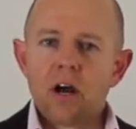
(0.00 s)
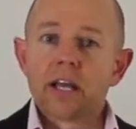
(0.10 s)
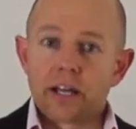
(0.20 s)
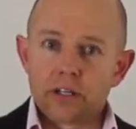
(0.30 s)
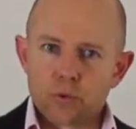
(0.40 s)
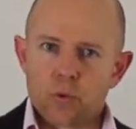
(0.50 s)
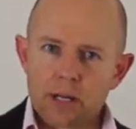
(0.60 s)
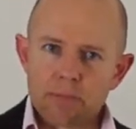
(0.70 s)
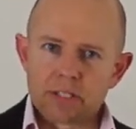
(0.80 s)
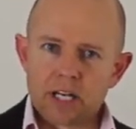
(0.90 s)

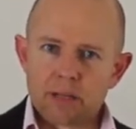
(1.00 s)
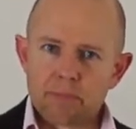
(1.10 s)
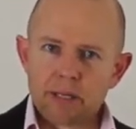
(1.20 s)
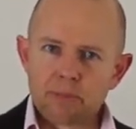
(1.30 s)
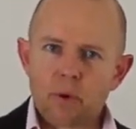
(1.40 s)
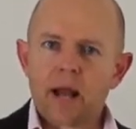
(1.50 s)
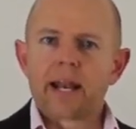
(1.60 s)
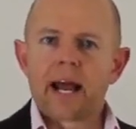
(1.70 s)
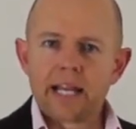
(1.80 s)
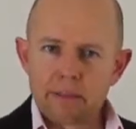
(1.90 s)
20% of the people
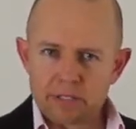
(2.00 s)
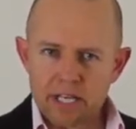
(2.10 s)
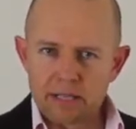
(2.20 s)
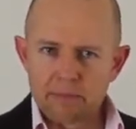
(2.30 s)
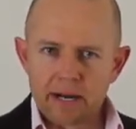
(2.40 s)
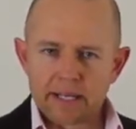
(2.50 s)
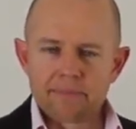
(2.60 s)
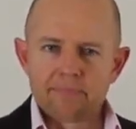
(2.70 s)
had 80% of the money.